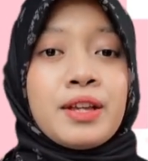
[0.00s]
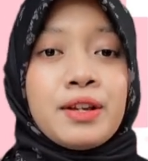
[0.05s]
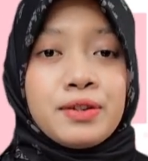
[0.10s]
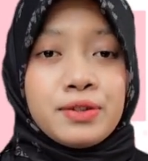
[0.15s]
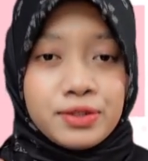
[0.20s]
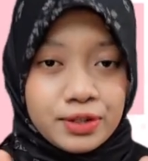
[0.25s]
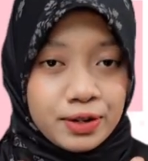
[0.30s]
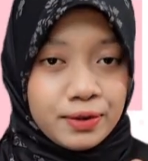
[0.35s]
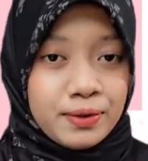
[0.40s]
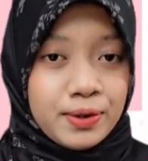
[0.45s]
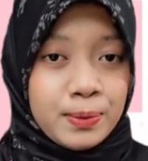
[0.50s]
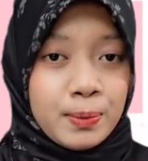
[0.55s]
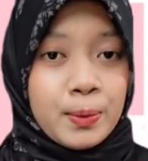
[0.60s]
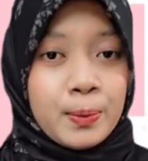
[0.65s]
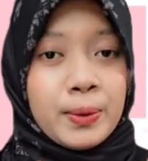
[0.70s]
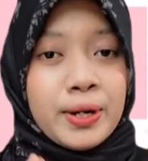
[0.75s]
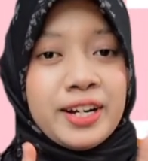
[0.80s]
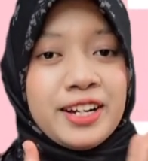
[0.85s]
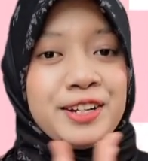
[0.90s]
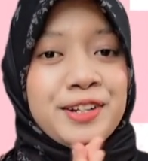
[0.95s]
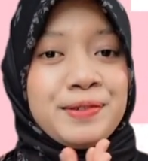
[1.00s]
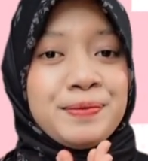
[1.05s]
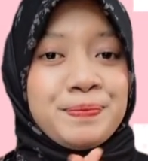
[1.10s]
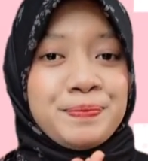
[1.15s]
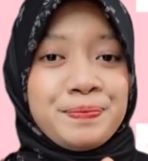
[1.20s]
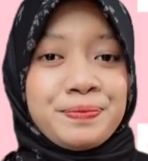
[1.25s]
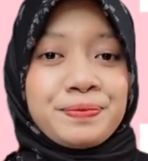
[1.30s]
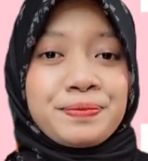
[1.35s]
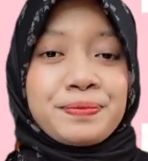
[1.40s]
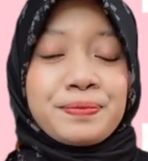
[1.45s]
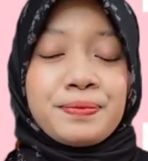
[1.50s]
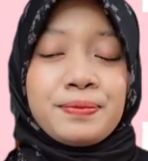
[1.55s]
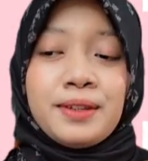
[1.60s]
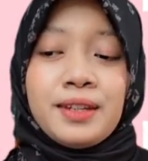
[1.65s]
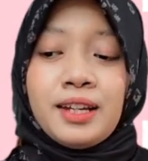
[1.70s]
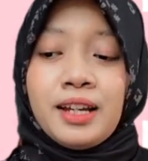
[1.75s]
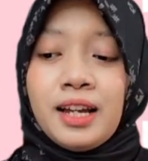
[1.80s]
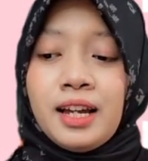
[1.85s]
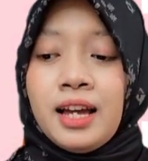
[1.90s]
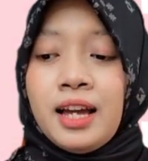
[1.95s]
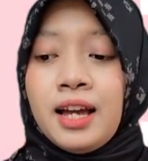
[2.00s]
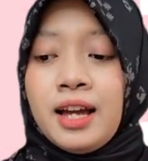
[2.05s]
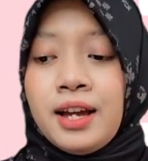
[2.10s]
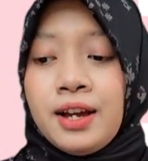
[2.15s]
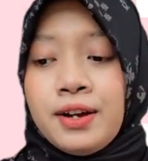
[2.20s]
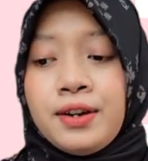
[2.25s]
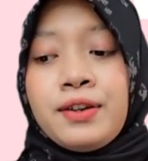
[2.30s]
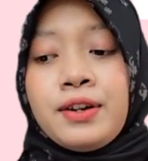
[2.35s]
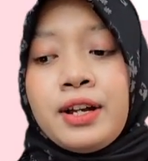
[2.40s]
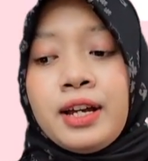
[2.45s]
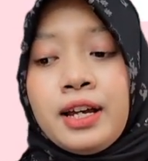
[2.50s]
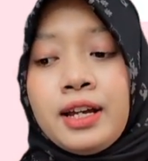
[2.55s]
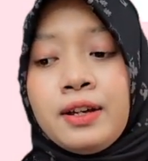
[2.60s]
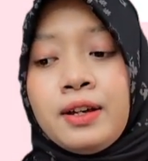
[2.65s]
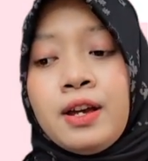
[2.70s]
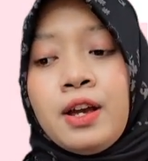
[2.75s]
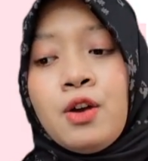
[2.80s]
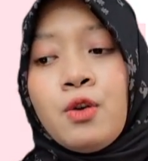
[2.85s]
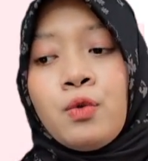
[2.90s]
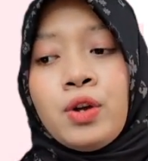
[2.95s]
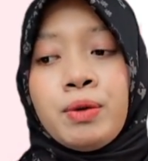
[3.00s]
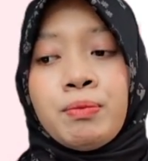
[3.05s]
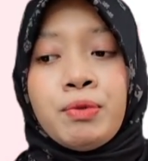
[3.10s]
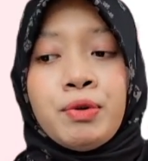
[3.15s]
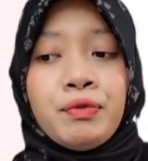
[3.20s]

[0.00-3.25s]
Good job, everybody. Okay, we